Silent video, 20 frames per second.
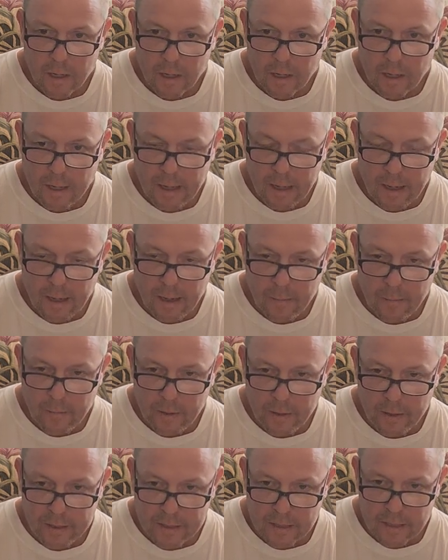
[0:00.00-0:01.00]

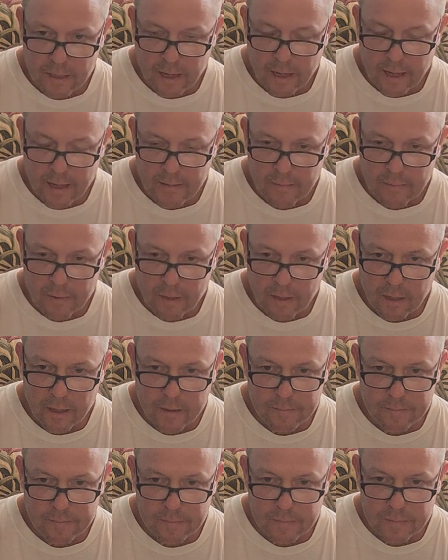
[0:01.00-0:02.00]
But it's a lot of
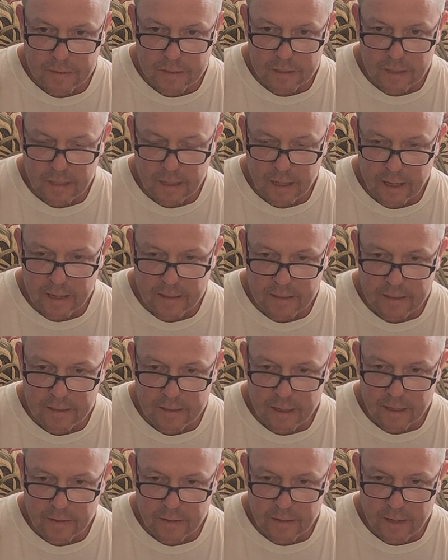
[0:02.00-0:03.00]
blood, it's a lot of
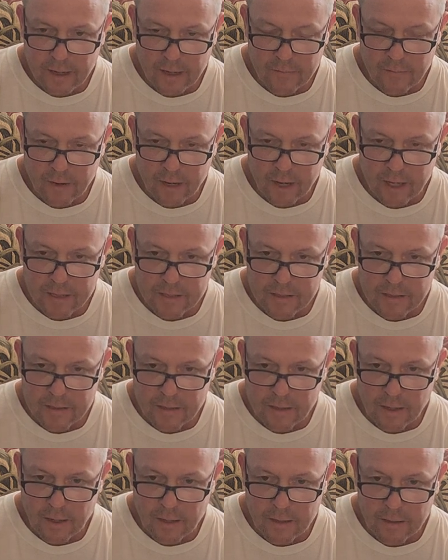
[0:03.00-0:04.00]
death, and I've watched it
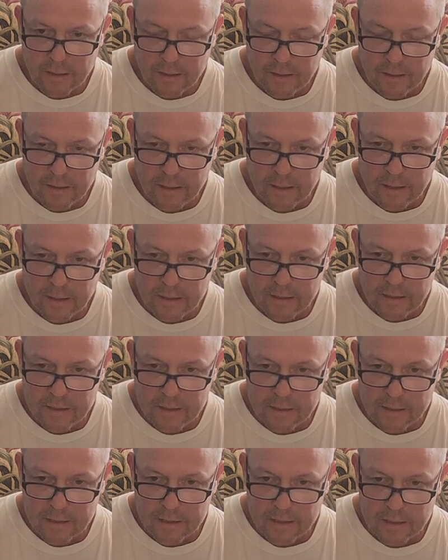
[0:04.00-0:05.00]
all, and
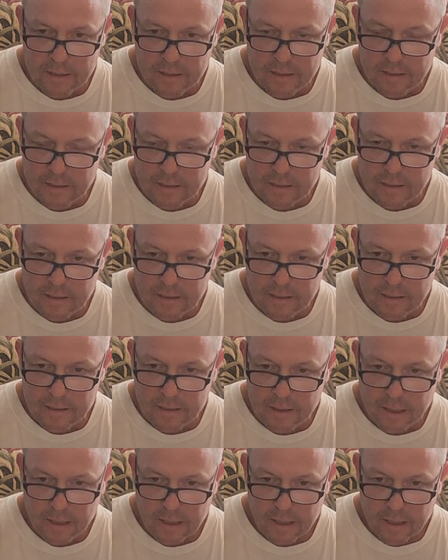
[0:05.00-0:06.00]
it
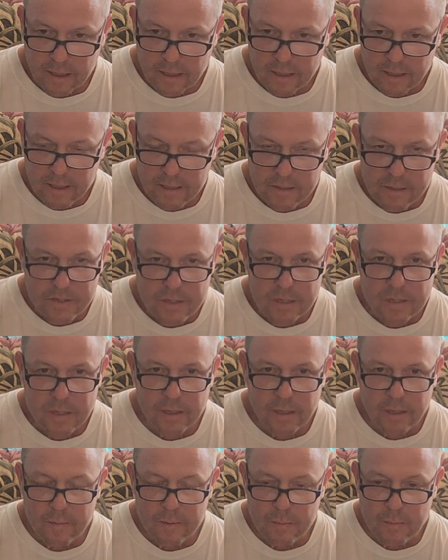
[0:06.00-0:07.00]

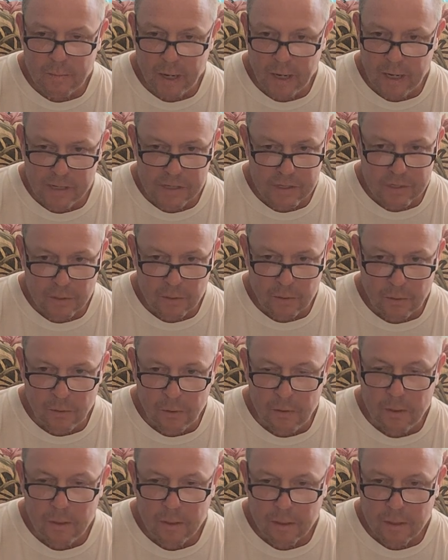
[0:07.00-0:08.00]
disturbs my
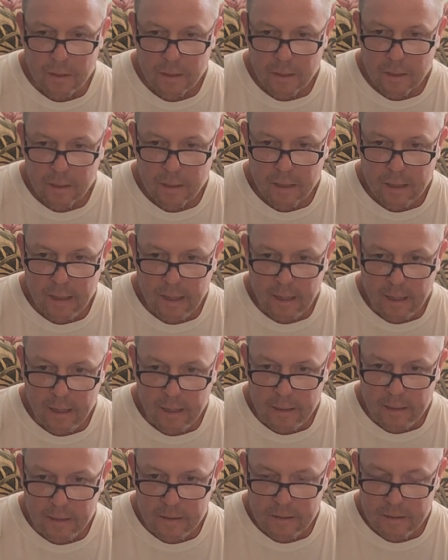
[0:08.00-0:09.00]
soul
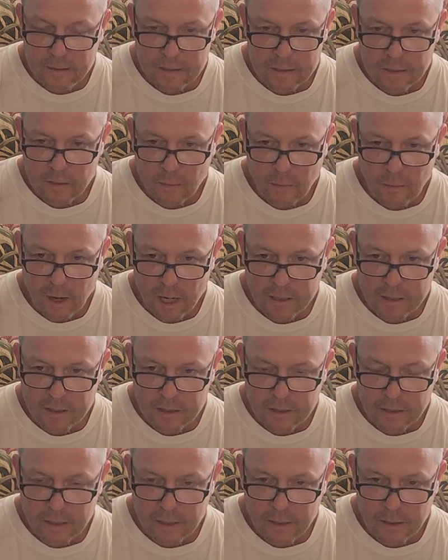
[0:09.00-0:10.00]
just to watch
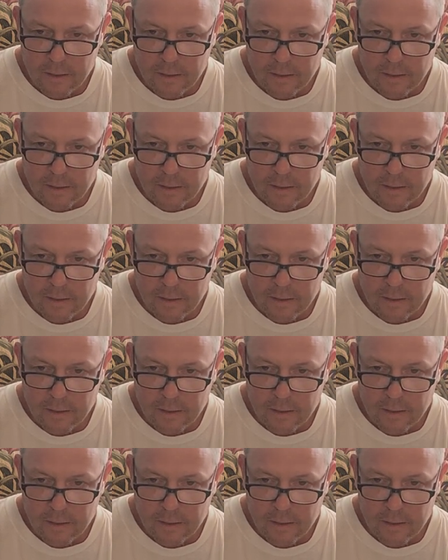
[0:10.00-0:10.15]
it all.